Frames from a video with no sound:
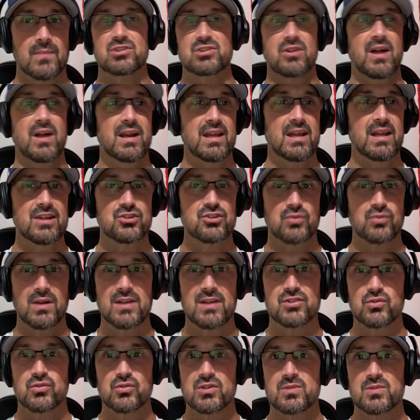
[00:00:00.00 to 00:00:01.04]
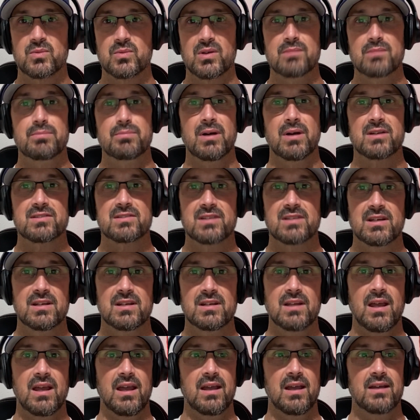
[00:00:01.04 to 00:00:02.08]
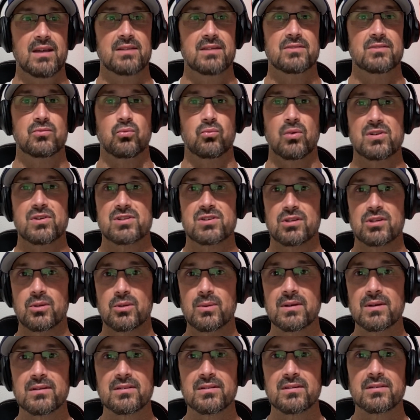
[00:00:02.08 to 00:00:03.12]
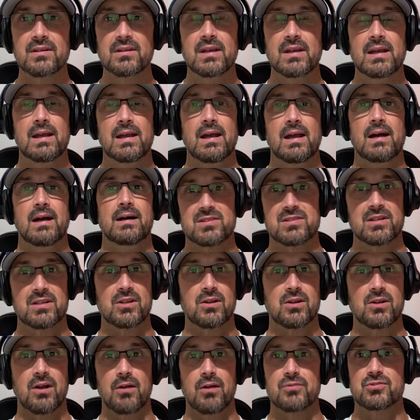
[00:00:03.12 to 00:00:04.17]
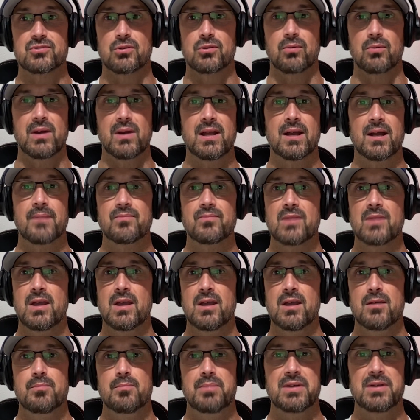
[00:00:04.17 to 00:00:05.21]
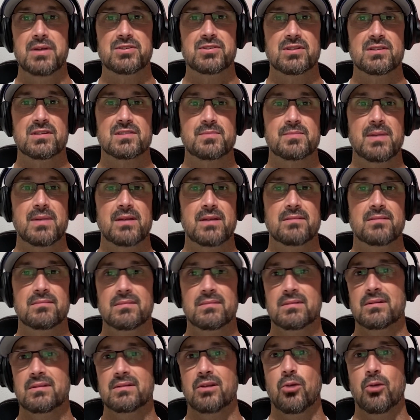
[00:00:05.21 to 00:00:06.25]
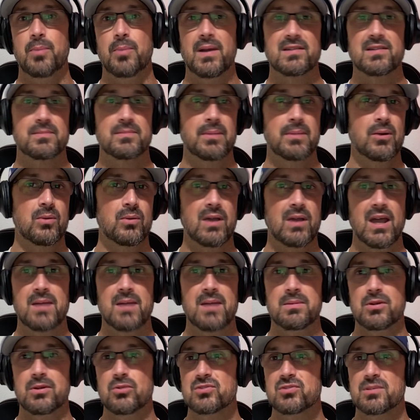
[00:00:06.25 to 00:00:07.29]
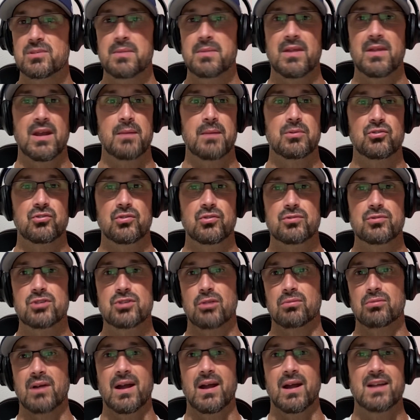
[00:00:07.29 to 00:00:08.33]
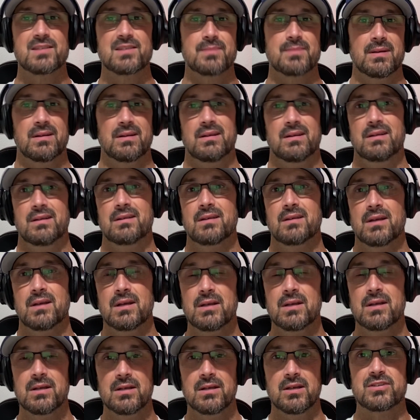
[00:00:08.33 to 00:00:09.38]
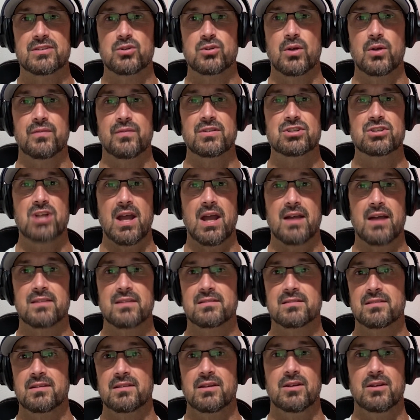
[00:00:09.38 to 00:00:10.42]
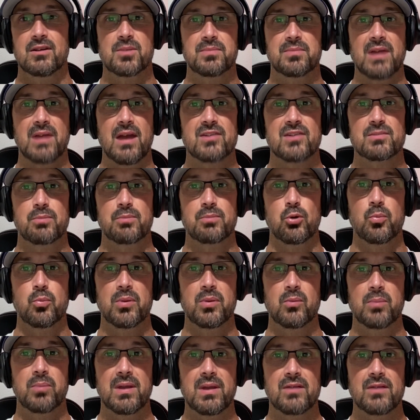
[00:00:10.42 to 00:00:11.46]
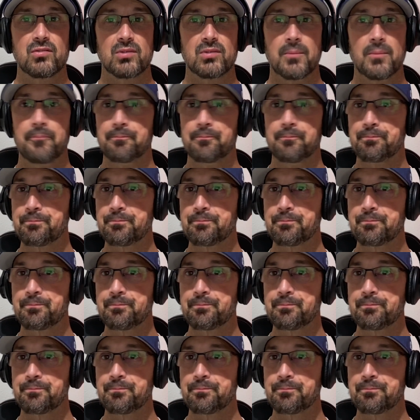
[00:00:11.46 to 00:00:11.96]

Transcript: There's a lot of injury histories between Buxton and Royce Lewis, obviously Carlos Correa. Pitching Lopez has been okay, but who's going to be that number 2? Joe Ryan's been Is Griffin Jacks ship that as a bullpen piece?